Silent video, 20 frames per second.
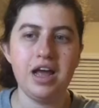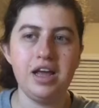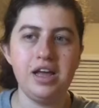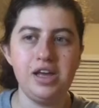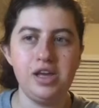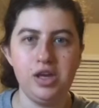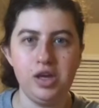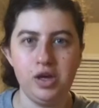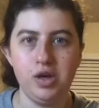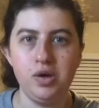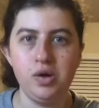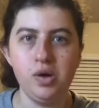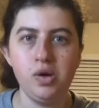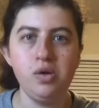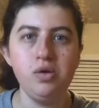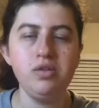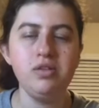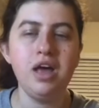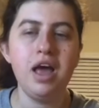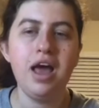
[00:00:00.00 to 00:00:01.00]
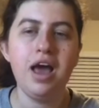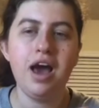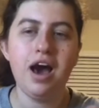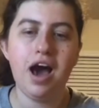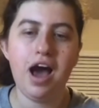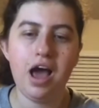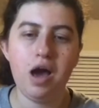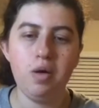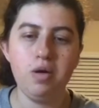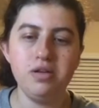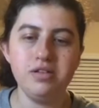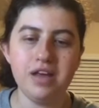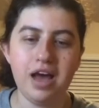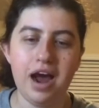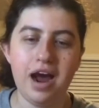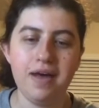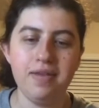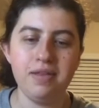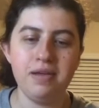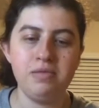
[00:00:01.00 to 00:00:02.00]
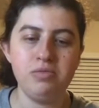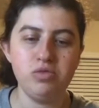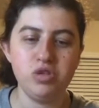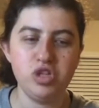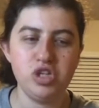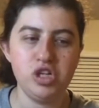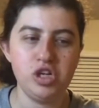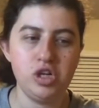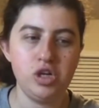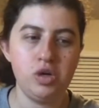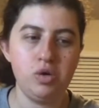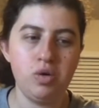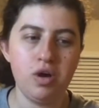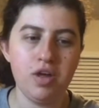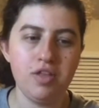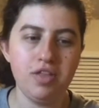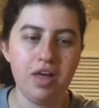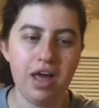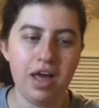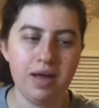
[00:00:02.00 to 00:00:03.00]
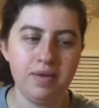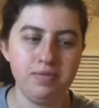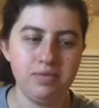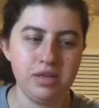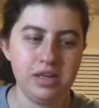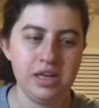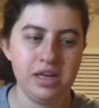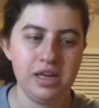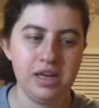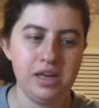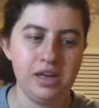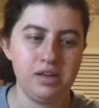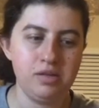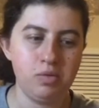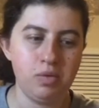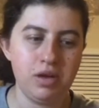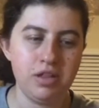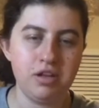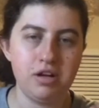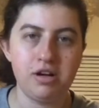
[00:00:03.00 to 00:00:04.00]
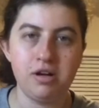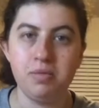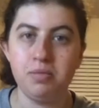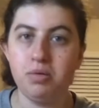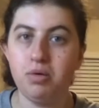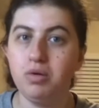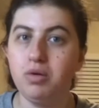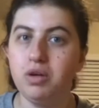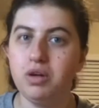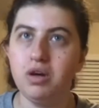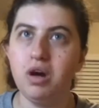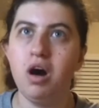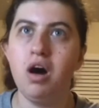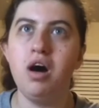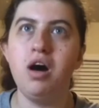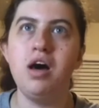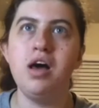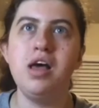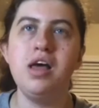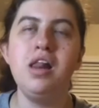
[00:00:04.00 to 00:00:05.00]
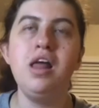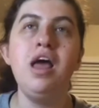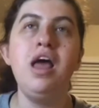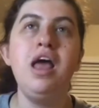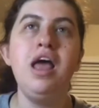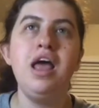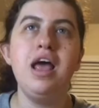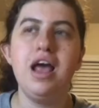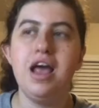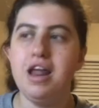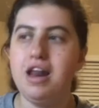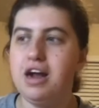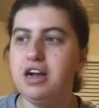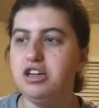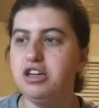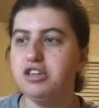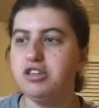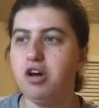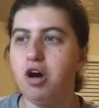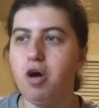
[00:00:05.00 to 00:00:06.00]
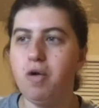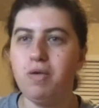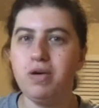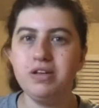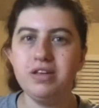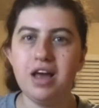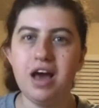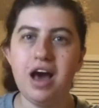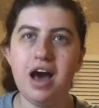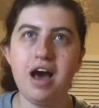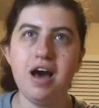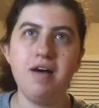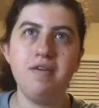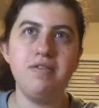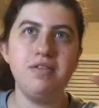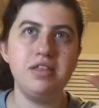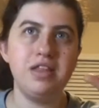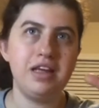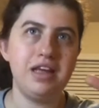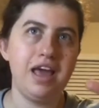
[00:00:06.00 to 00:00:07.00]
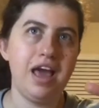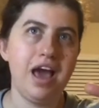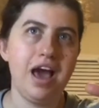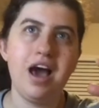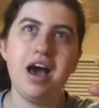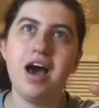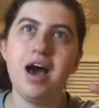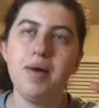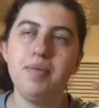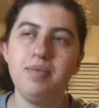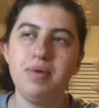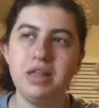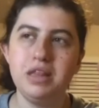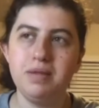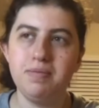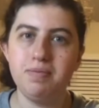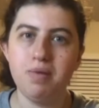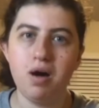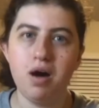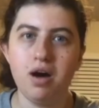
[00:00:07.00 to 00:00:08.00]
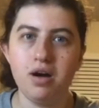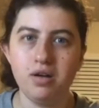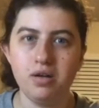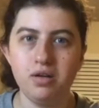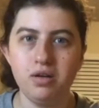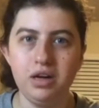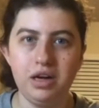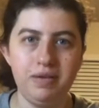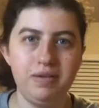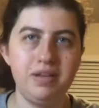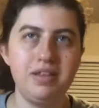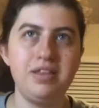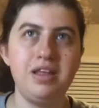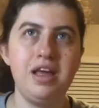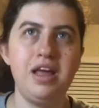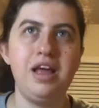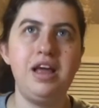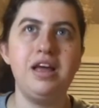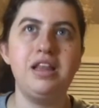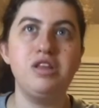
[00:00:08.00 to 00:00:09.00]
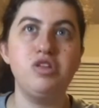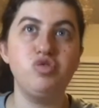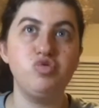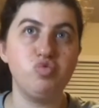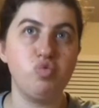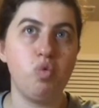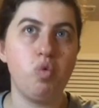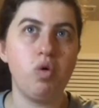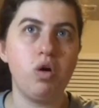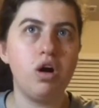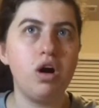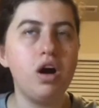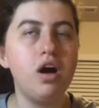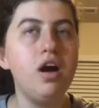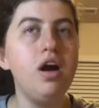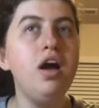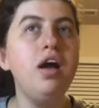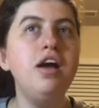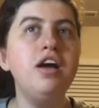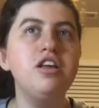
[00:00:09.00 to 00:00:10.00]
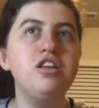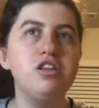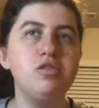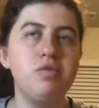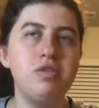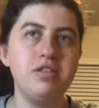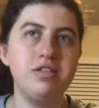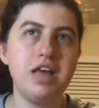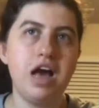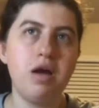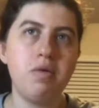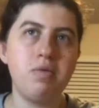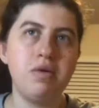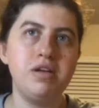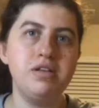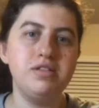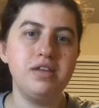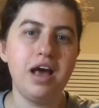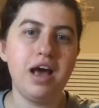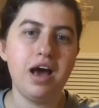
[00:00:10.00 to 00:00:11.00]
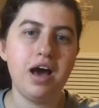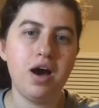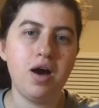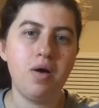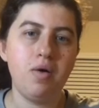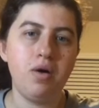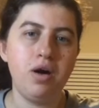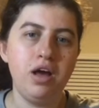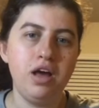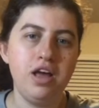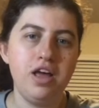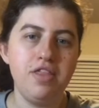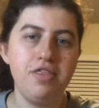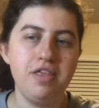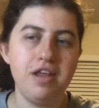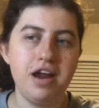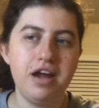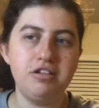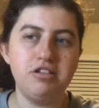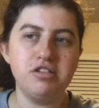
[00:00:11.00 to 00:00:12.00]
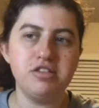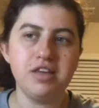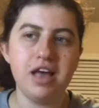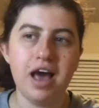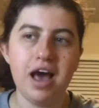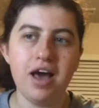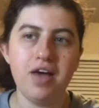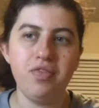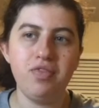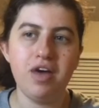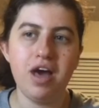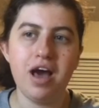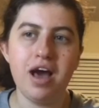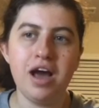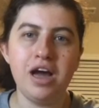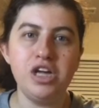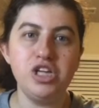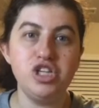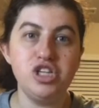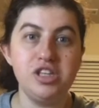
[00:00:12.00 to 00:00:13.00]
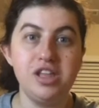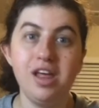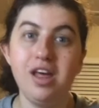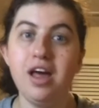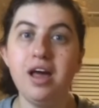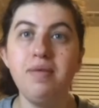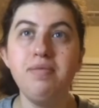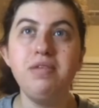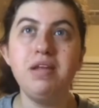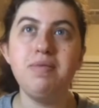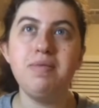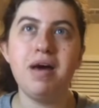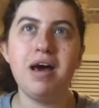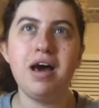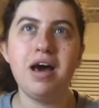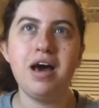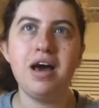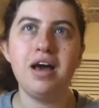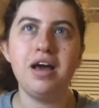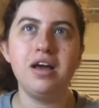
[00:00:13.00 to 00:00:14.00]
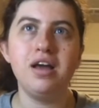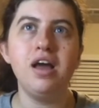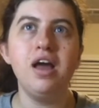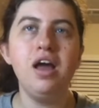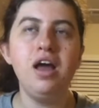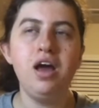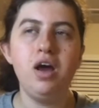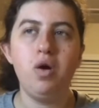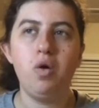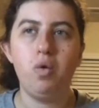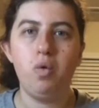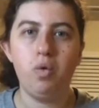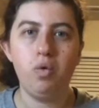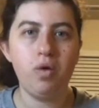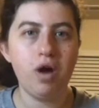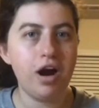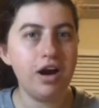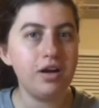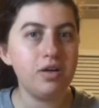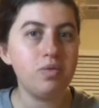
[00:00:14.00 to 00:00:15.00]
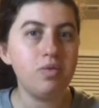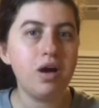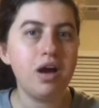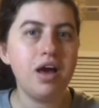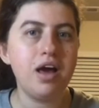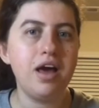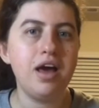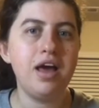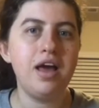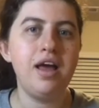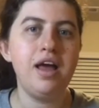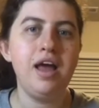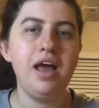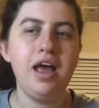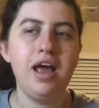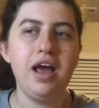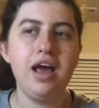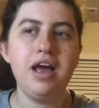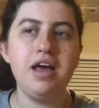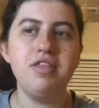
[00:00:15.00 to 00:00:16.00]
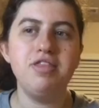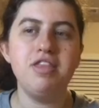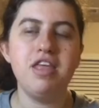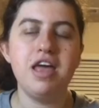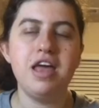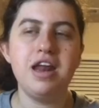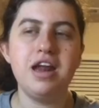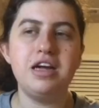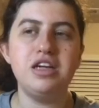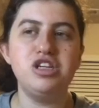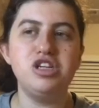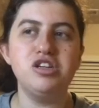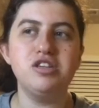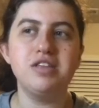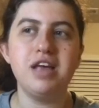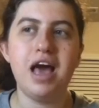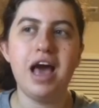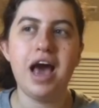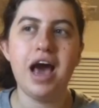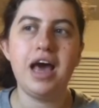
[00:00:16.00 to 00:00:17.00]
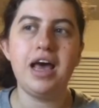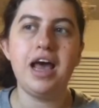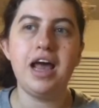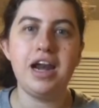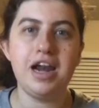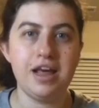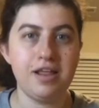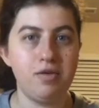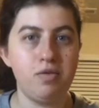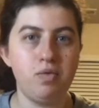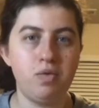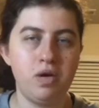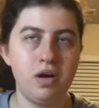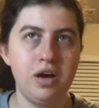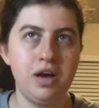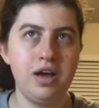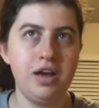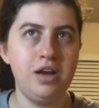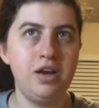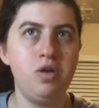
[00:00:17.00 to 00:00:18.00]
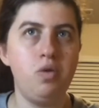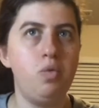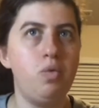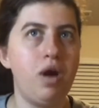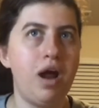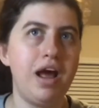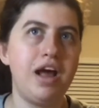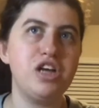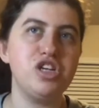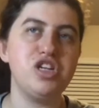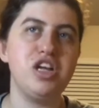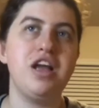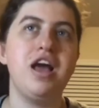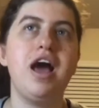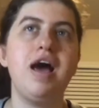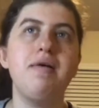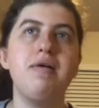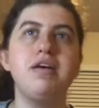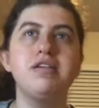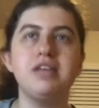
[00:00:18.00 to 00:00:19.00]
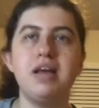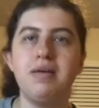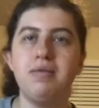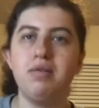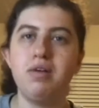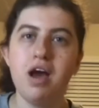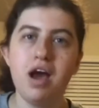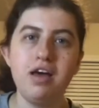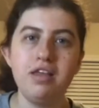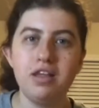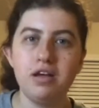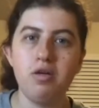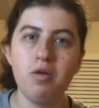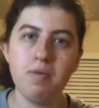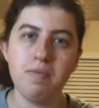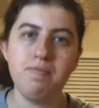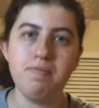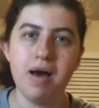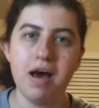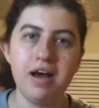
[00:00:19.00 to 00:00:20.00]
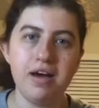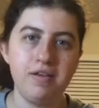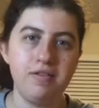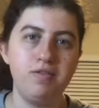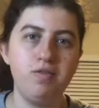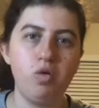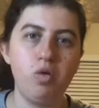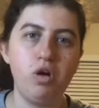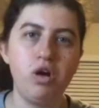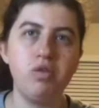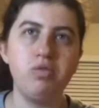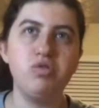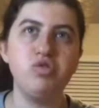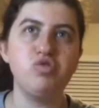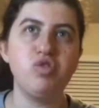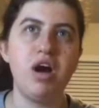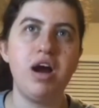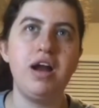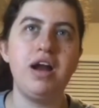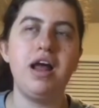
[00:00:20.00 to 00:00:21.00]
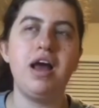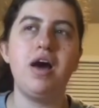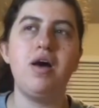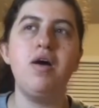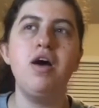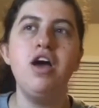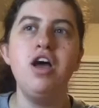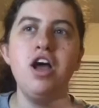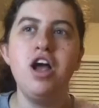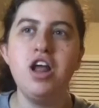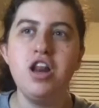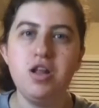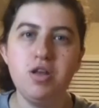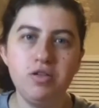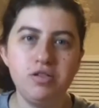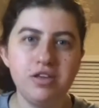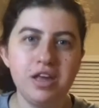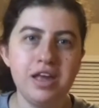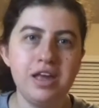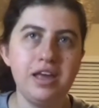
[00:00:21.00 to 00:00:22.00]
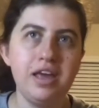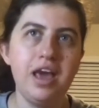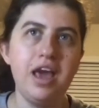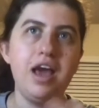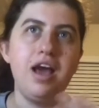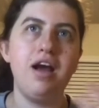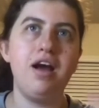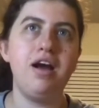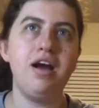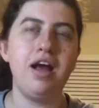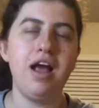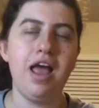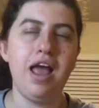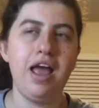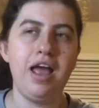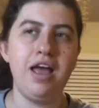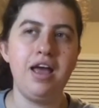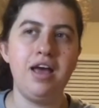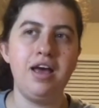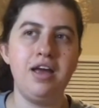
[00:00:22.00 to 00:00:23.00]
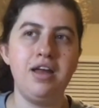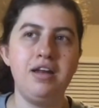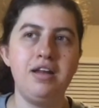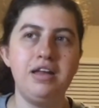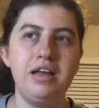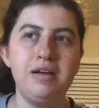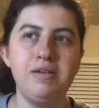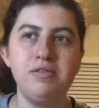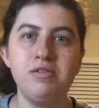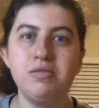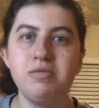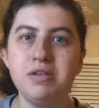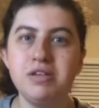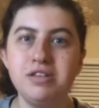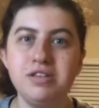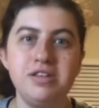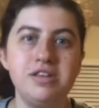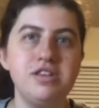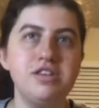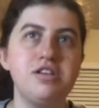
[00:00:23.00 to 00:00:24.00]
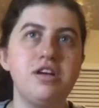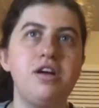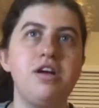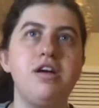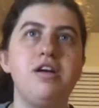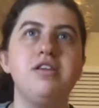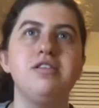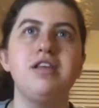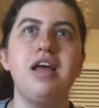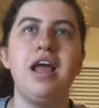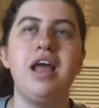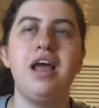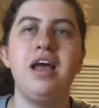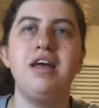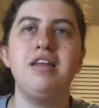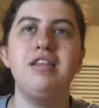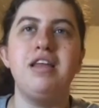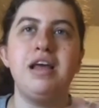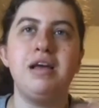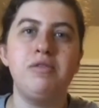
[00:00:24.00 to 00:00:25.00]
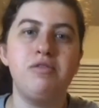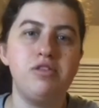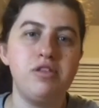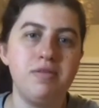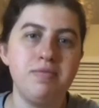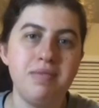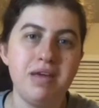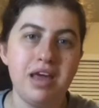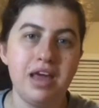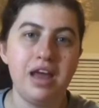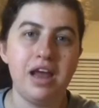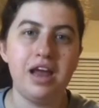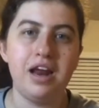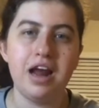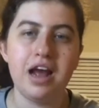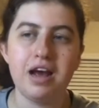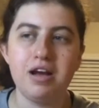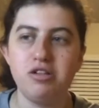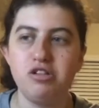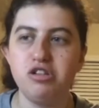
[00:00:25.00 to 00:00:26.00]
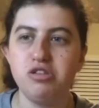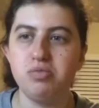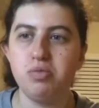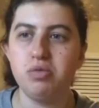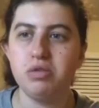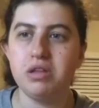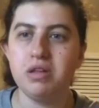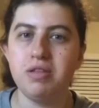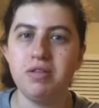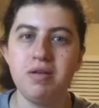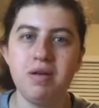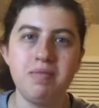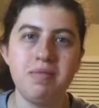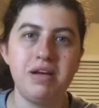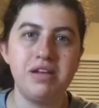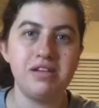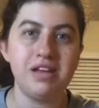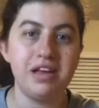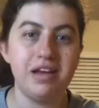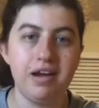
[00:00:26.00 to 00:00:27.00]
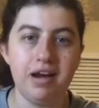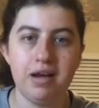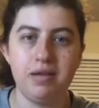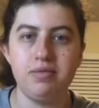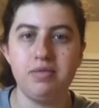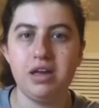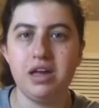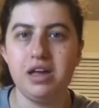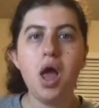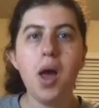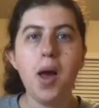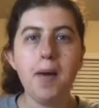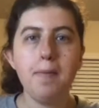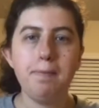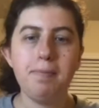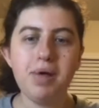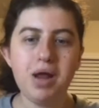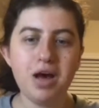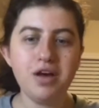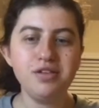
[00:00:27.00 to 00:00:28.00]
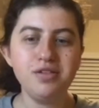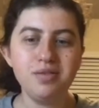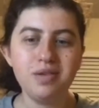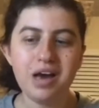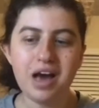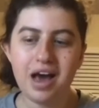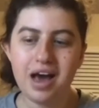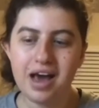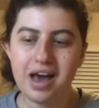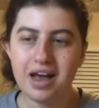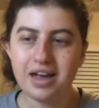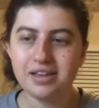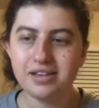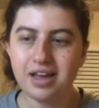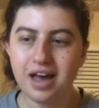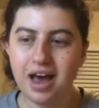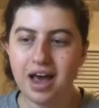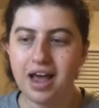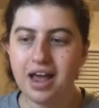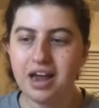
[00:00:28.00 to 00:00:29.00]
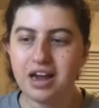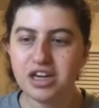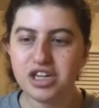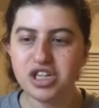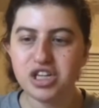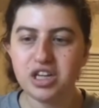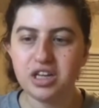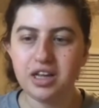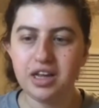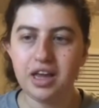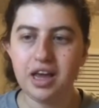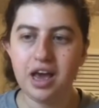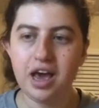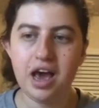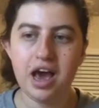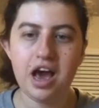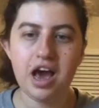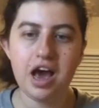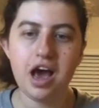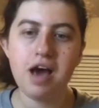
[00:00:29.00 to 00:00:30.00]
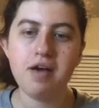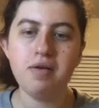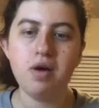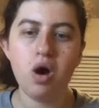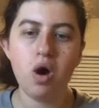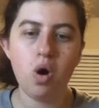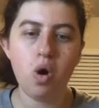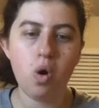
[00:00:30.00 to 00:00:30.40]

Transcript: that I use, I always add them to the empties when they're completely gone. And I just always have the cap and the bottle and everything in the drawer. So when that runs out, then I just add that to the empty bag right away. And then I just add another one where I actually have it. Because I'm kind of like going back and forth with trying out new skincare and give them to my sisters. And they give them to me, and I could just put them in my skincare empty. But also, guys, I actually have